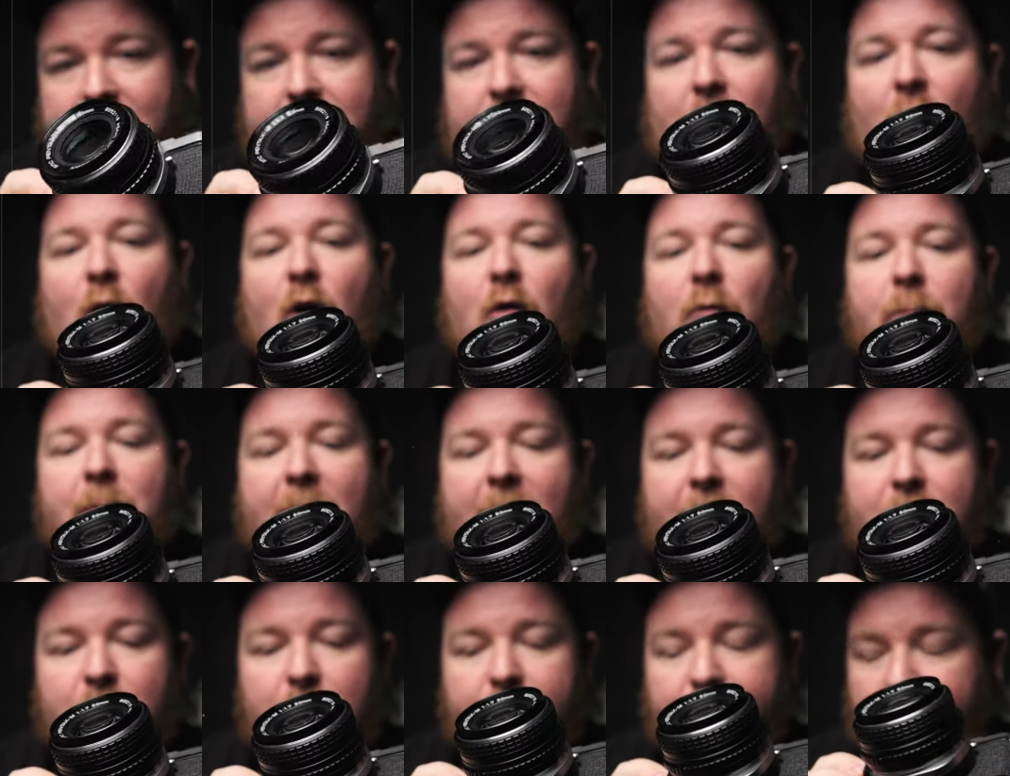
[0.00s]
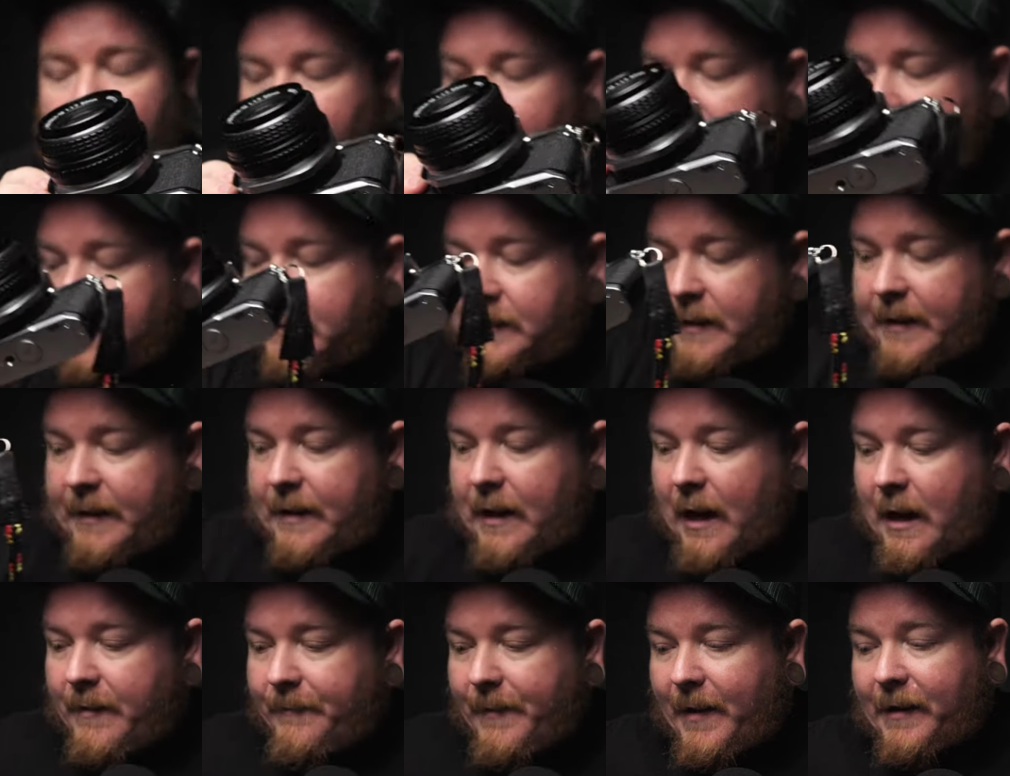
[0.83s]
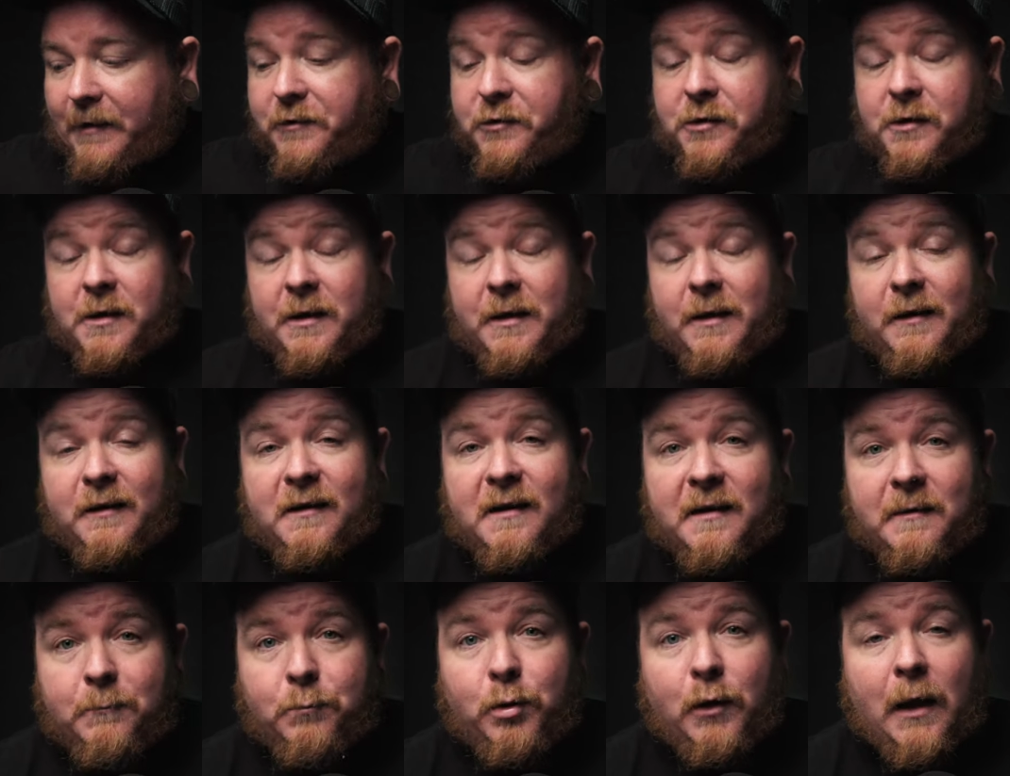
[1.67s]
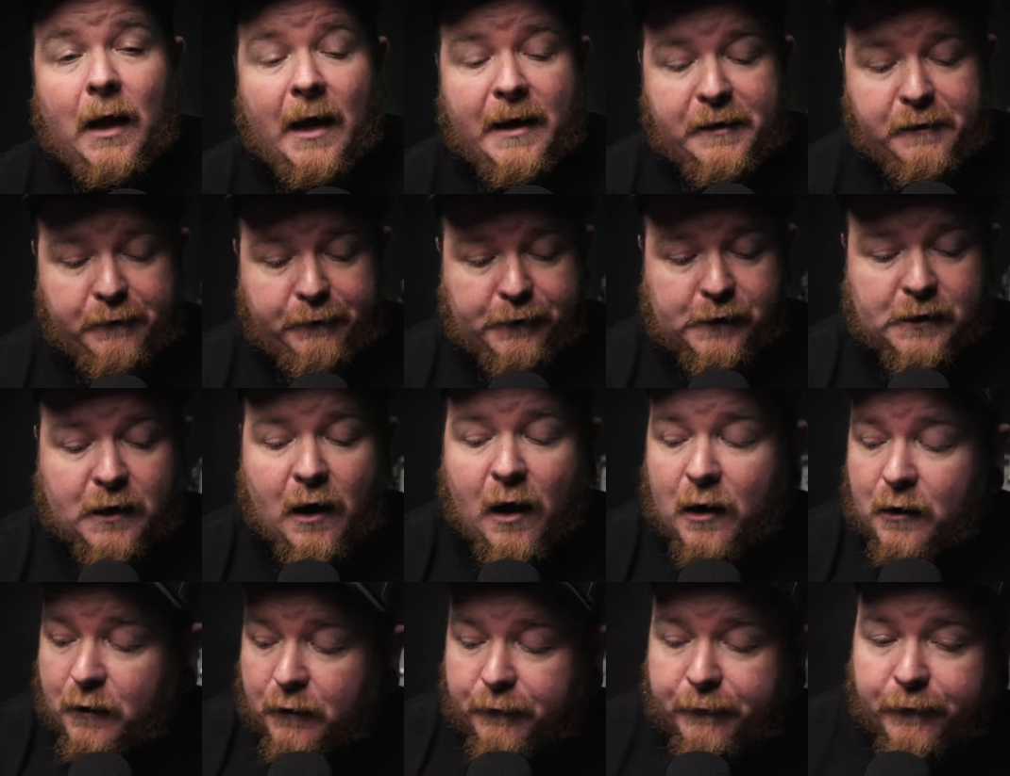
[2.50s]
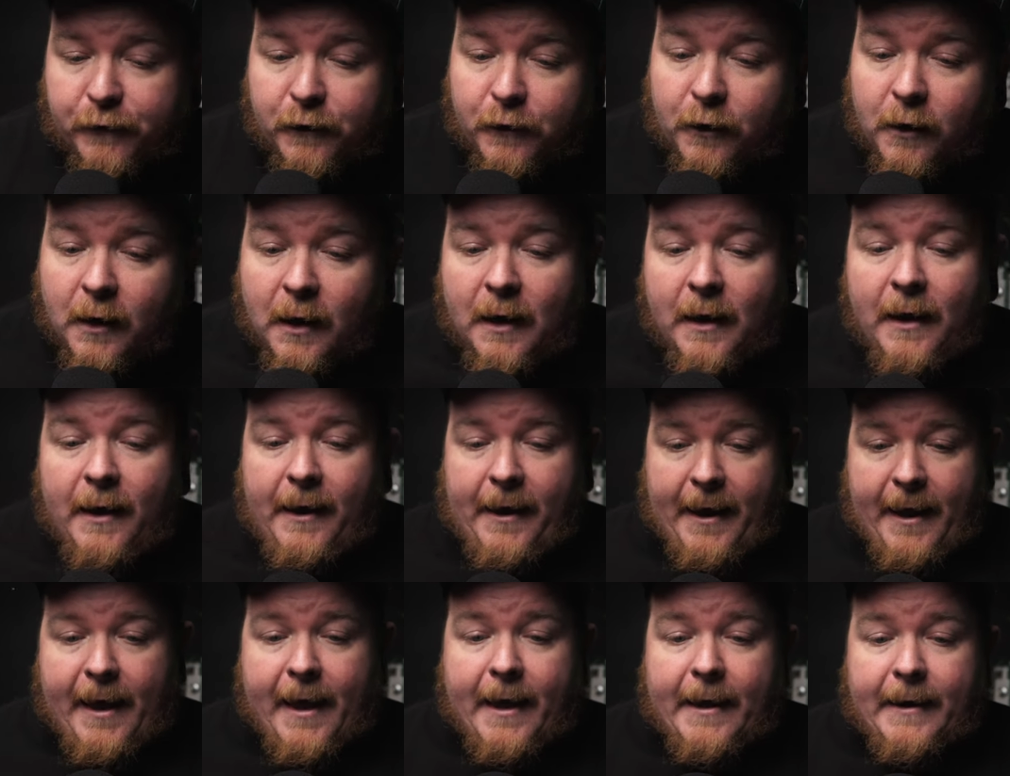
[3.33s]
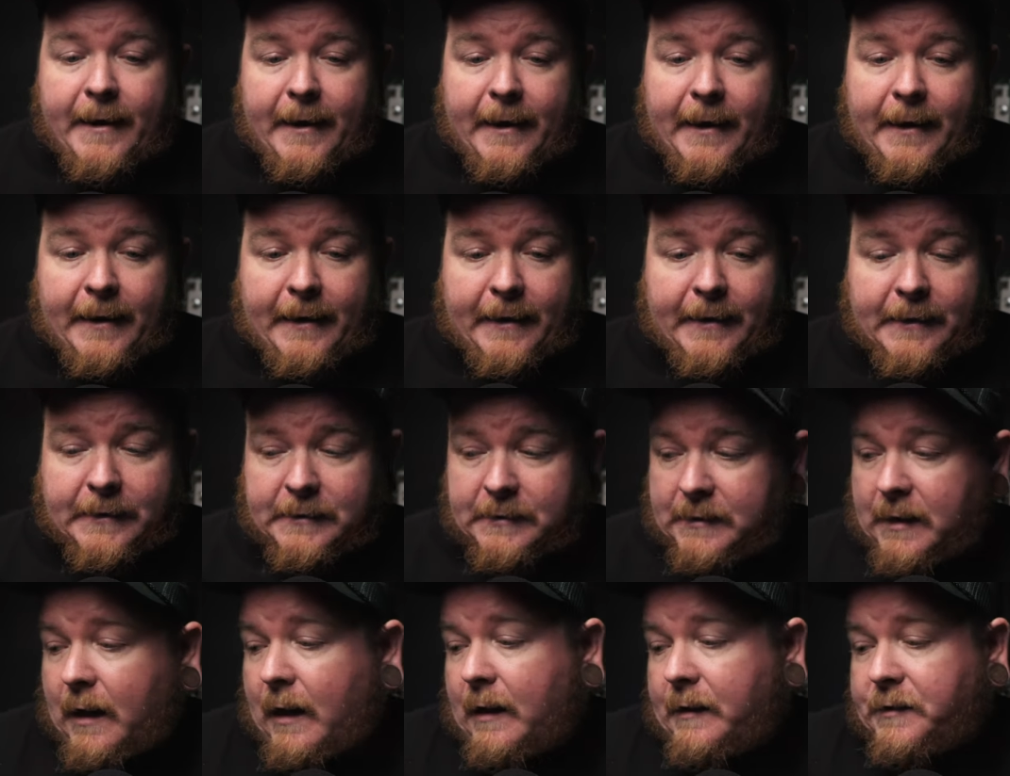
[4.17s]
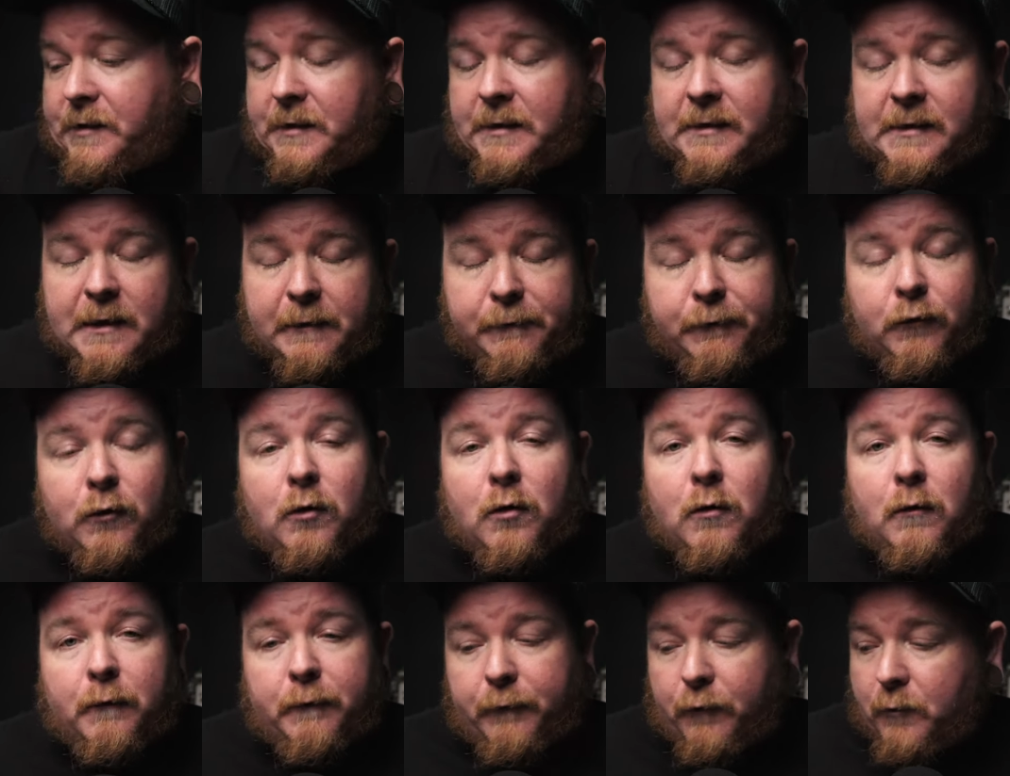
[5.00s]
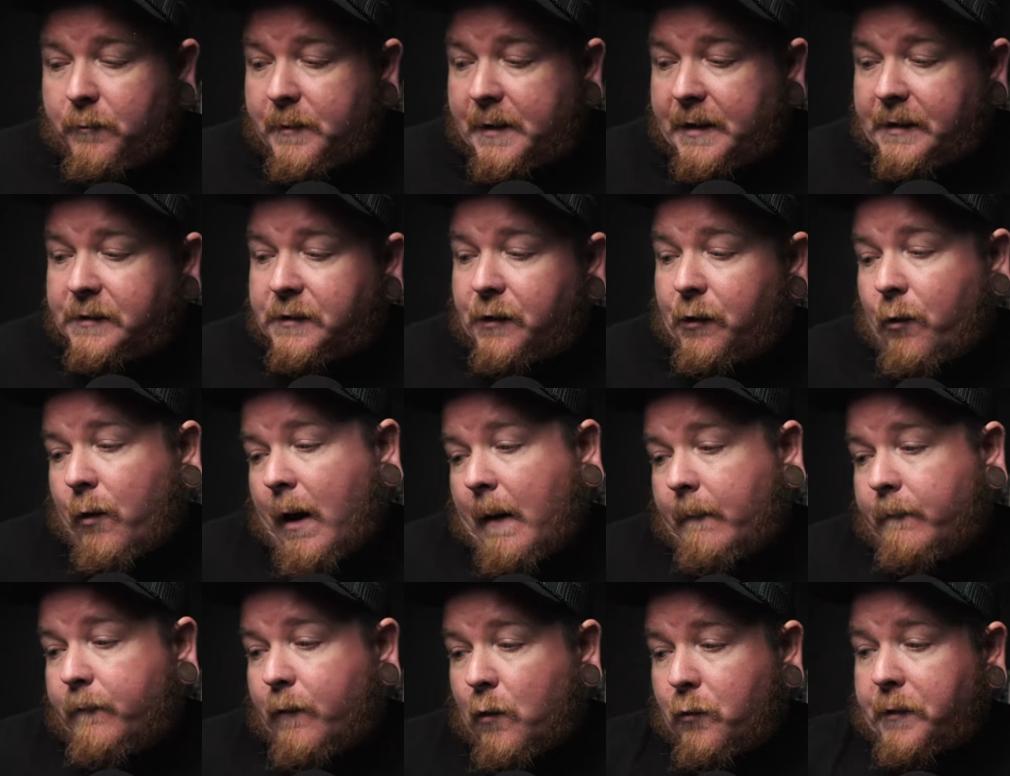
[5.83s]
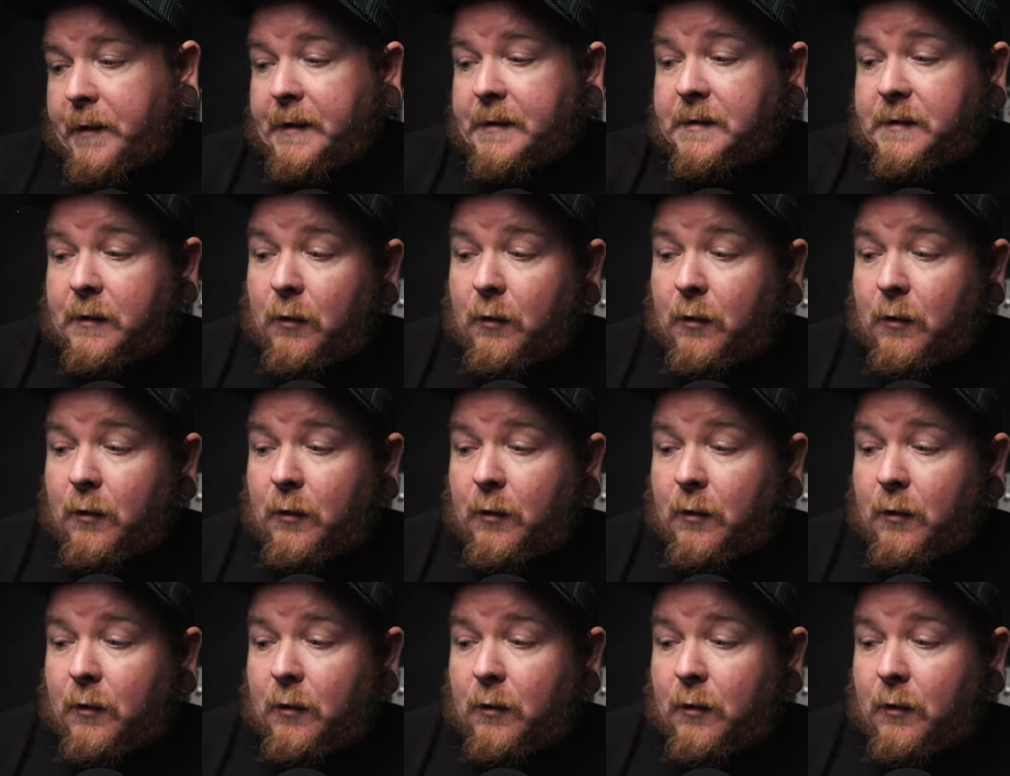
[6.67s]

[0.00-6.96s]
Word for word: It's all manual focus, and I'm actually a blind photographer, and it is just difficult for me to grab focus.